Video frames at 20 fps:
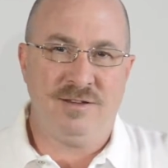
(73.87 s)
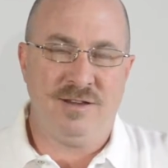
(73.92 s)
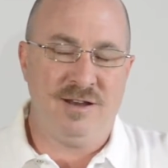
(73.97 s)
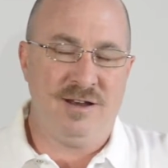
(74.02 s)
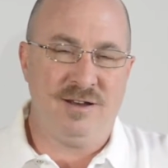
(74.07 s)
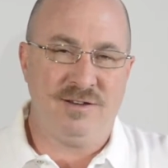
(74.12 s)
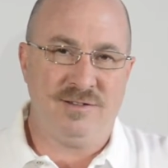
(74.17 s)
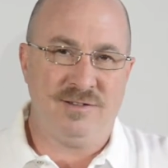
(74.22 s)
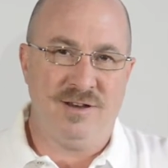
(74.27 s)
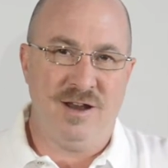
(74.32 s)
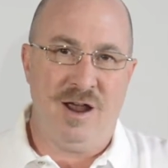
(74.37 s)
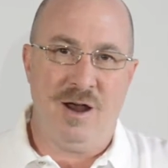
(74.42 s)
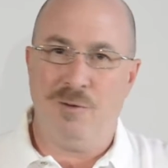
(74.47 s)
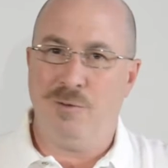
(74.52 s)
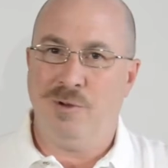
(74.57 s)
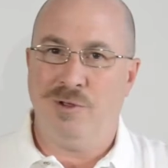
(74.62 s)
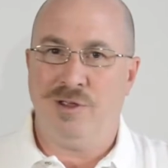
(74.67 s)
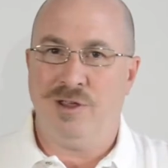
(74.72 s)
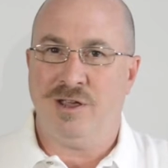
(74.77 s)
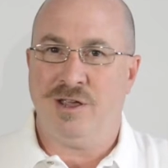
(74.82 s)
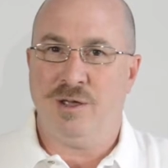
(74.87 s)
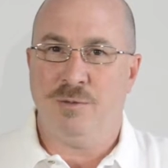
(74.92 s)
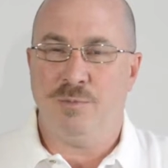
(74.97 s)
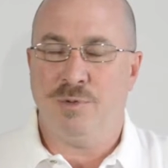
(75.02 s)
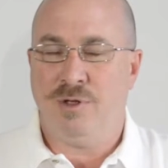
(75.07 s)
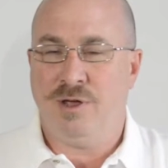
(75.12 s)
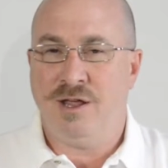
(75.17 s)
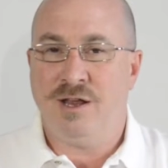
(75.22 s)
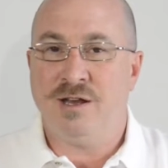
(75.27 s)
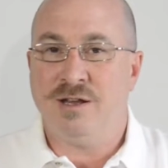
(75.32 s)
and it's not really a
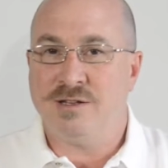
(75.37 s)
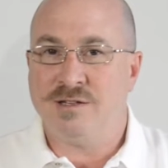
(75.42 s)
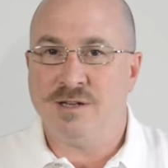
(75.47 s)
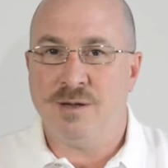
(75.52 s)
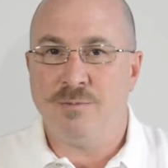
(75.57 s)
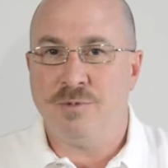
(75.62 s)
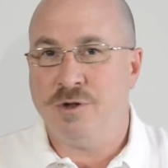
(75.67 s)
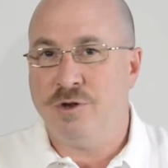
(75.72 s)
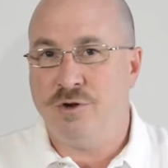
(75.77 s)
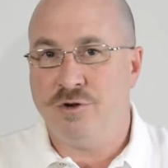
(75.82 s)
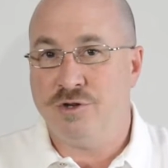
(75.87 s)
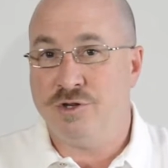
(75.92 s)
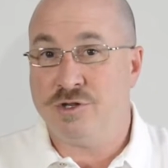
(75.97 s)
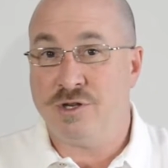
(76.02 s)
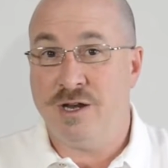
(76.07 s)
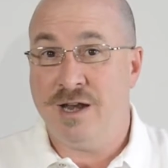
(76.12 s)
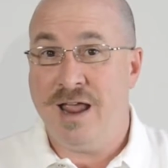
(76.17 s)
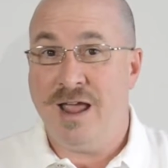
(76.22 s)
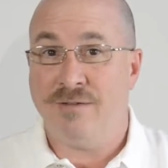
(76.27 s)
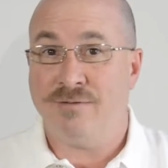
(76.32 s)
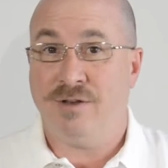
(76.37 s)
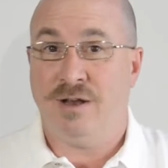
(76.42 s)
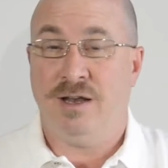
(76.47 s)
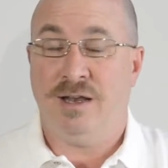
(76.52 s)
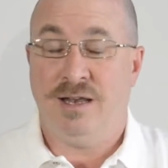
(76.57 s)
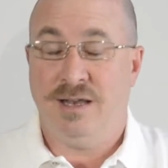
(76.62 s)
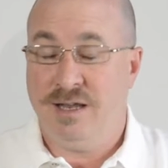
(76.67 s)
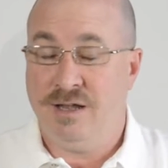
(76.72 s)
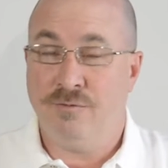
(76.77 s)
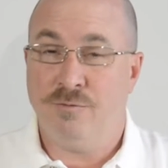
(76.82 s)
complaint, it's something you're just going to have to
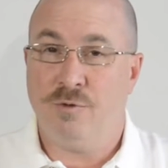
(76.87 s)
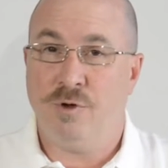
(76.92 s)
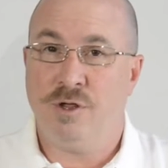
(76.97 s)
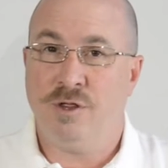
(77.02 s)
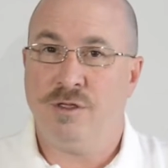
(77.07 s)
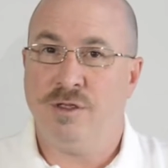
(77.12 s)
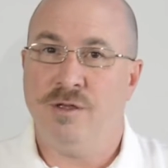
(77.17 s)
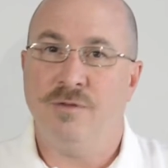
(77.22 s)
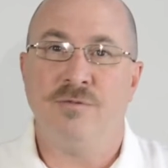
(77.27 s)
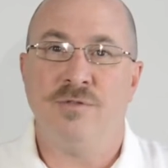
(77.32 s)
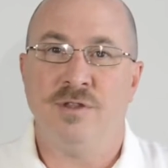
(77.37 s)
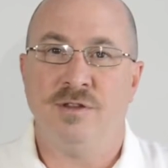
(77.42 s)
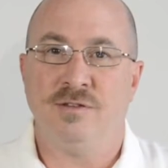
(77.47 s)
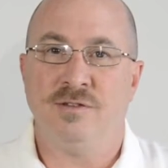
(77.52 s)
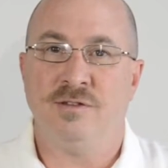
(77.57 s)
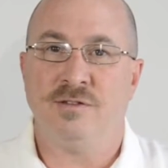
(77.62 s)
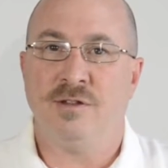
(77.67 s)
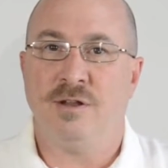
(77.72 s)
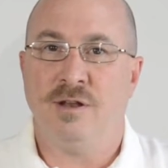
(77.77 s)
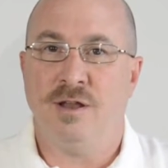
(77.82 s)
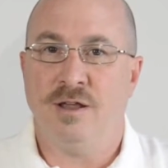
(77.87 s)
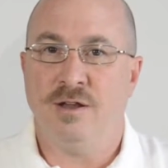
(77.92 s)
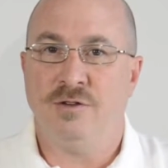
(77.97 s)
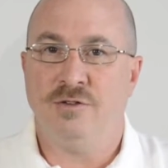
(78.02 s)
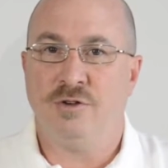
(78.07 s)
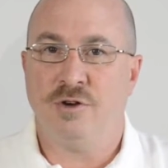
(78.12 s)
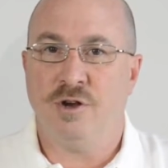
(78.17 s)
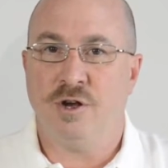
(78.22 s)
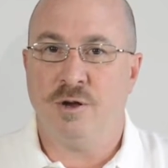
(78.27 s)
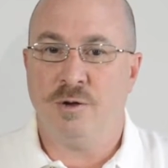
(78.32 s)
live with if this is the
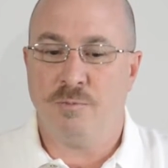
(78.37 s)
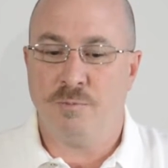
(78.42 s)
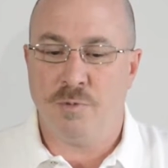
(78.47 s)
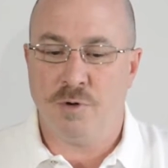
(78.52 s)
lens you're going to